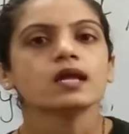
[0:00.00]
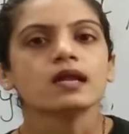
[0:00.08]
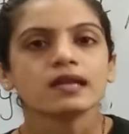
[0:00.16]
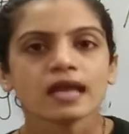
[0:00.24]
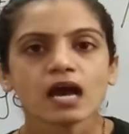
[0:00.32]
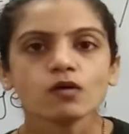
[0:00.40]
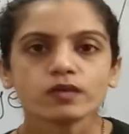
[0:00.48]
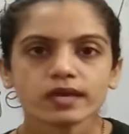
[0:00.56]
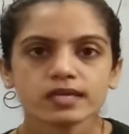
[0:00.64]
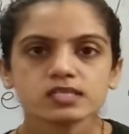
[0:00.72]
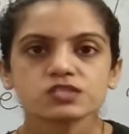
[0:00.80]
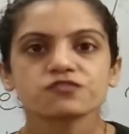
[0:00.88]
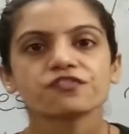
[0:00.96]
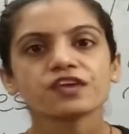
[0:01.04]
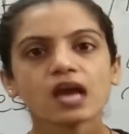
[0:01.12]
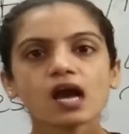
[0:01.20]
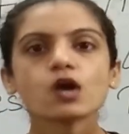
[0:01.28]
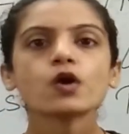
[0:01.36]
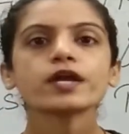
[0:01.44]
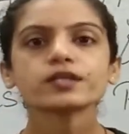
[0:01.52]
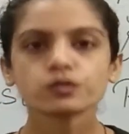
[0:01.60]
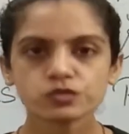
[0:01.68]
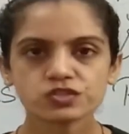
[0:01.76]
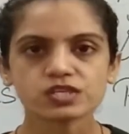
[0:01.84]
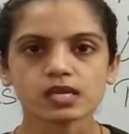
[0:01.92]
Now kids, we are going to
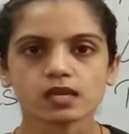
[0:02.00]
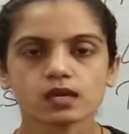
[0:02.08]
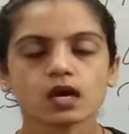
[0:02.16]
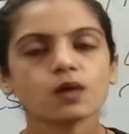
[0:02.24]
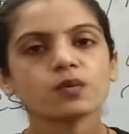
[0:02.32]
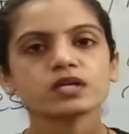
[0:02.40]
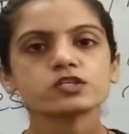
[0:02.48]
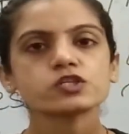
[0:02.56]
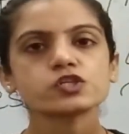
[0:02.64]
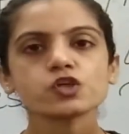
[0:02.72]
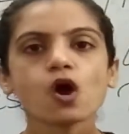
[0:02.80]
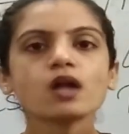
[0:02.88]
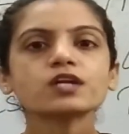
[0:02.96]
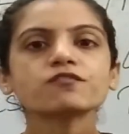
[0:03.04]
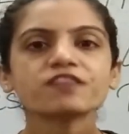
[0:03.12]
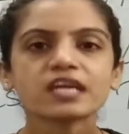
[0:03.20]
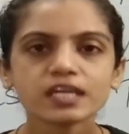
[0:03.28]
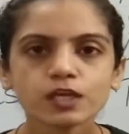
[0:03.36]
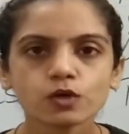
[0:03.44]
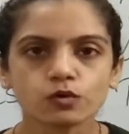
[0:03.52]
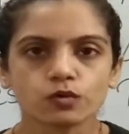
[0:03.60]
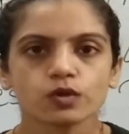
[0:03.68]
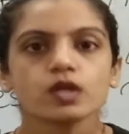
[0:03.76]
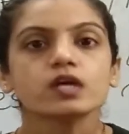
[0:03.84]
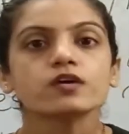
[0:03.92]
see a one short video
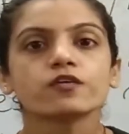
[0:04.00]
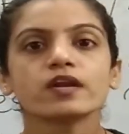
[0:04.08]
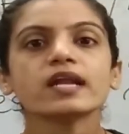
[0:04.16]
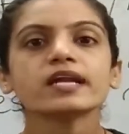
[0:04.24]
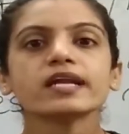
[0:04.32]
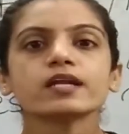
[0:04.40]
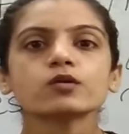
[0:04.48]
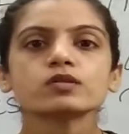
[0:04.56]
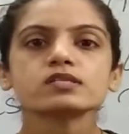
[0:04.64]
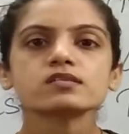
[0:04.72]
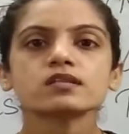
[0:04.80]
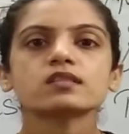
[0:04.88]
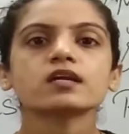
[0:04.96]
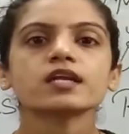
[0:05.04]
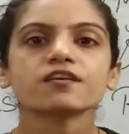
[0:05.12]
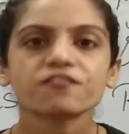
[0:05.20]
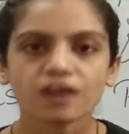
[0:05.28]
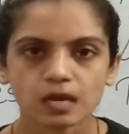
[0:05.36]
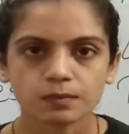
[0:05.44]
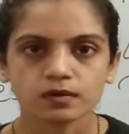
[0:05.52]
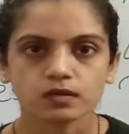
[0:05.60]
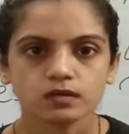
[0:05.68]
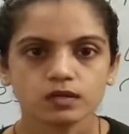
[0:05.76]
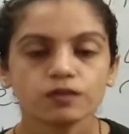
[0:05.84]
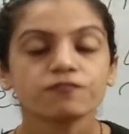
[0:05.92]
related to the synthetic fiber
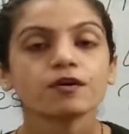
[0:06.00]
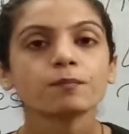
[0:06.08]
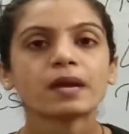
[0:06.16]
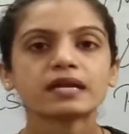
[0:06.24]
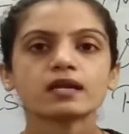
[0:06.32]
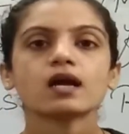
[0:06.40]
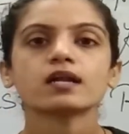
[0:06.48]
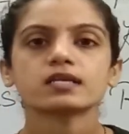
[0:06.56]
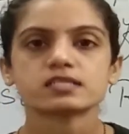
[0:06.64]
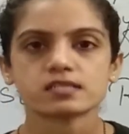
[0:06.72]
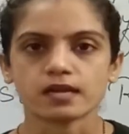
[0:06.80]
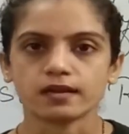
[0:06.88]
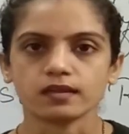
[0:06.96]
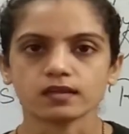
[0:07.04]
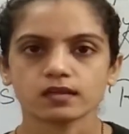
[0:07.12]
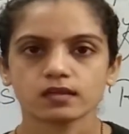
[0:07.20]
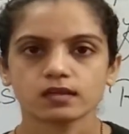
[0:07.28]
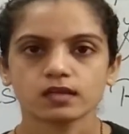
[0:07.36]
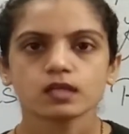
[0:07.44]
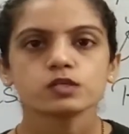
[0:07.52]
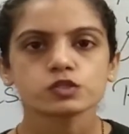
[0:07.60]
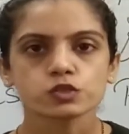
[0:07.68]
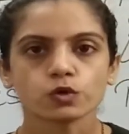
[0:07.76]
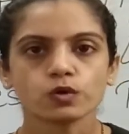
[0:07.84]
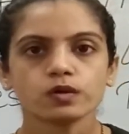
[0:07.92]
for better understanding.
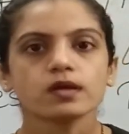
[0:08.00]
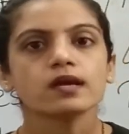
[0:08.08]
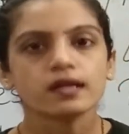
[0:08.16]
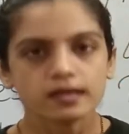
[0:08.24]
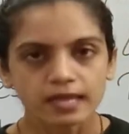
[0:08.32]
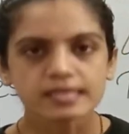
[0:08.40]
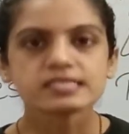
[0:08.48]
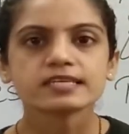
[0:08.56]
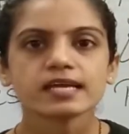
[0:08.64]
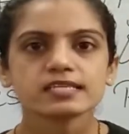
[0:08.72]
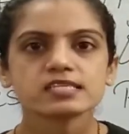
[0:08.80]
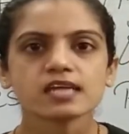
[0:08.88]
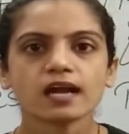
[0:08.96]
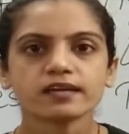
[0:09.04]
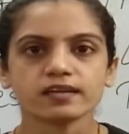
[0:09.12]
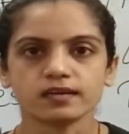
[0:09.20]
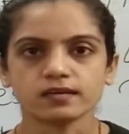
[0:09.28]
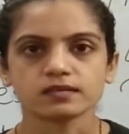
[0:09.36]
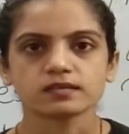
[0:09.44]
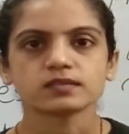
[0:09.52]
So let's get started.